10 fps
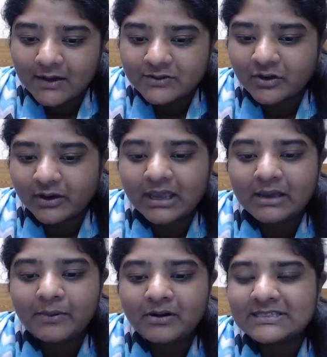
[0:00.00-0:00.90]
talking
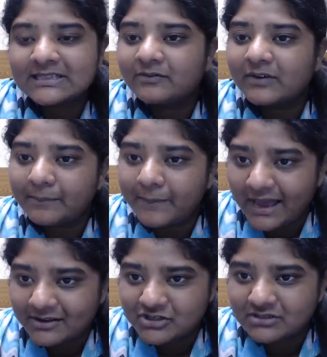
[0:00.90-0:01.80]
about
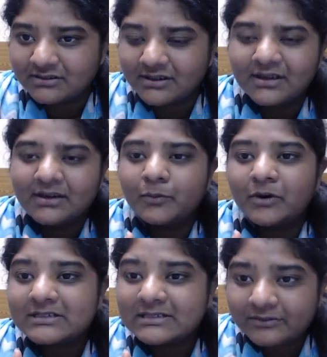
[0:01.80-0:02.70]
self-compassion.
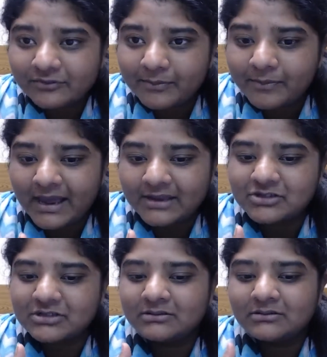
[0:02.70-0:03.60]
What is
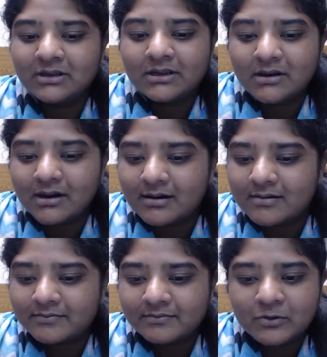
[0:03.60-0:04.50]
self-compassion?
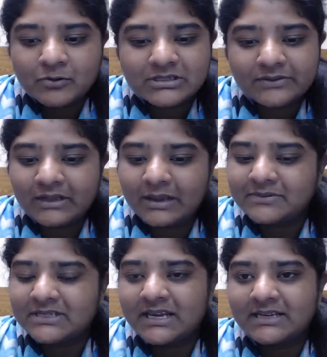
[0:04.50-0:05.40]
Who
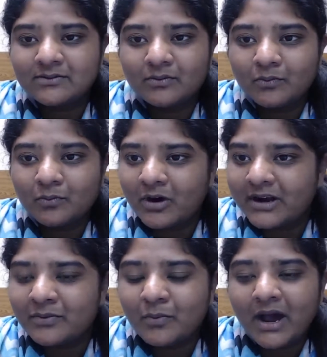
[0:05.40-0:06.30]
developed it? What
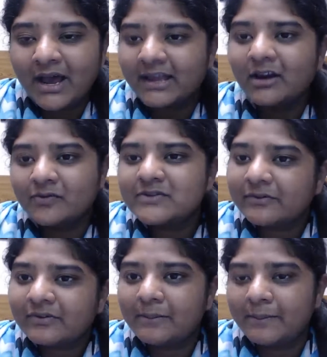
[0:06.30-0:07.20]
and why of
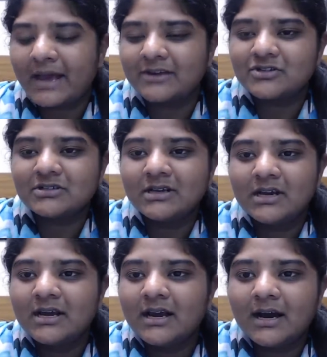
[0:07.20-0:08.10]
self-compassion?
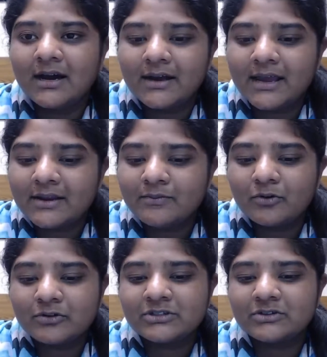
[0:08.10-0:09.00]
And
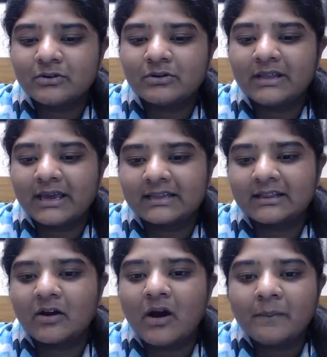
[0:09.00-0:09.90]
more so like the
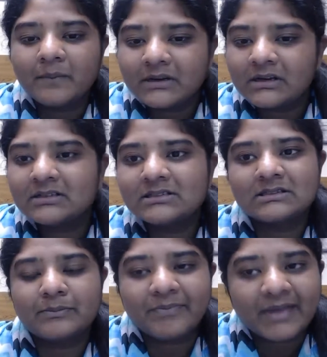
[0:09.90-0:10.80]
components,
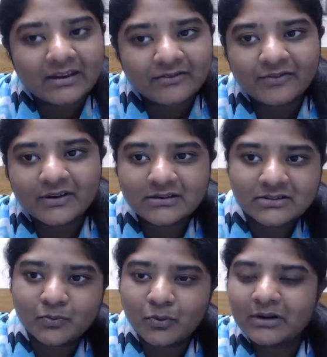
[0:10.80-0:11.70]
the
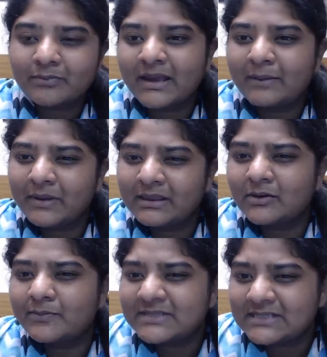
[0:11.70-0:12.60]
benefits, what may be the
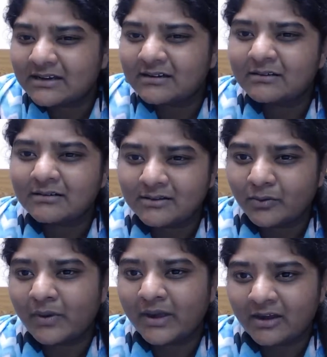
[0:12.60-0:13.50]
obstacle in the
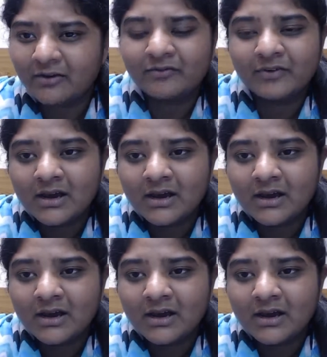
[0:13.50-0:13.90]
way of